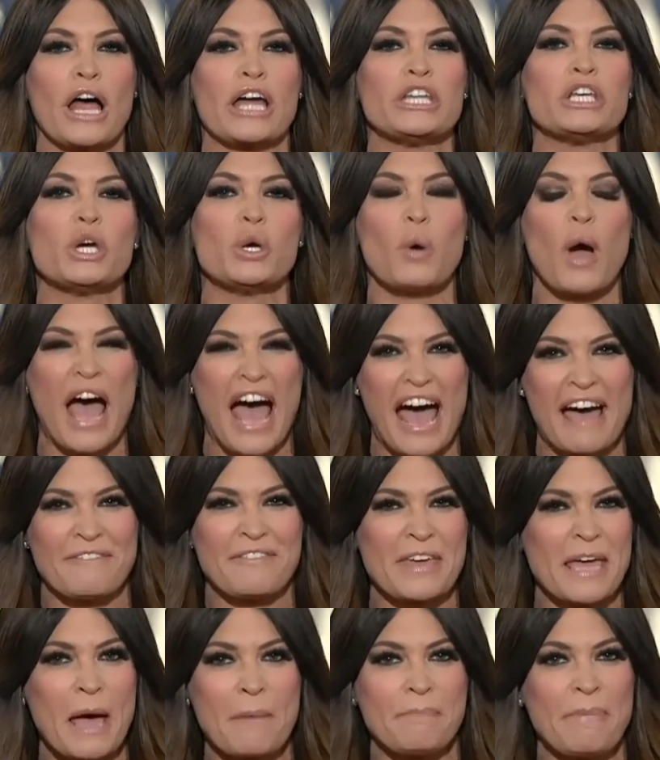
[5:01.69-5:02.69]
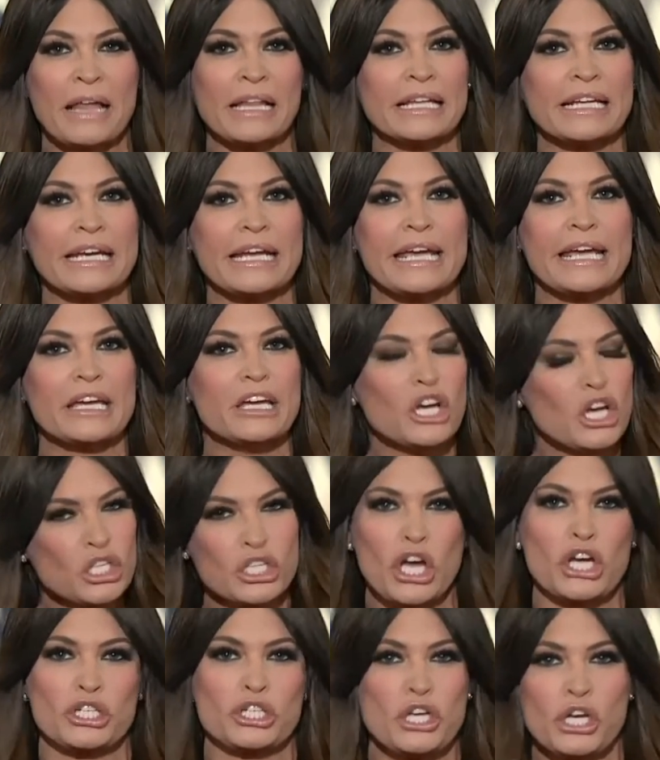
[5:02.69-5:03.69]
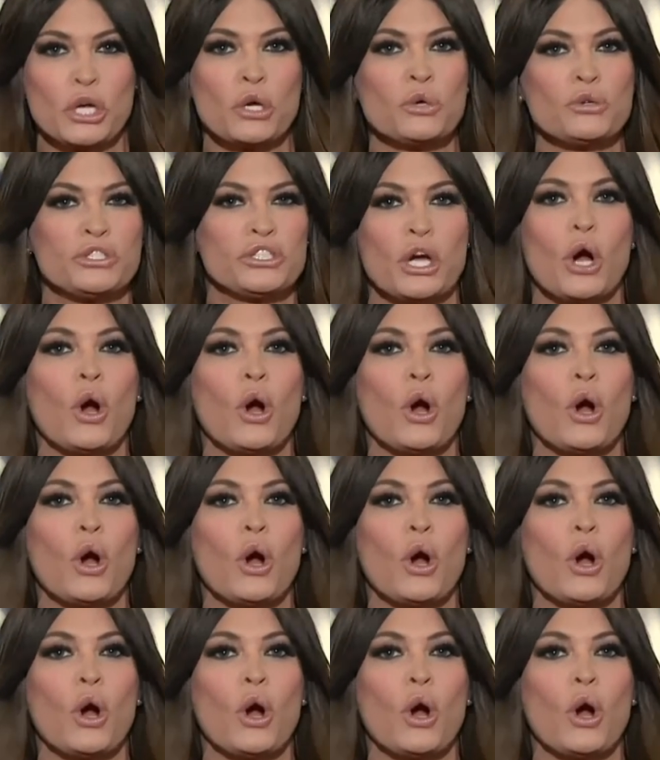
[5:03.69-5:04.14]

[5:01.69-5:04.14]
and you have the ability to choose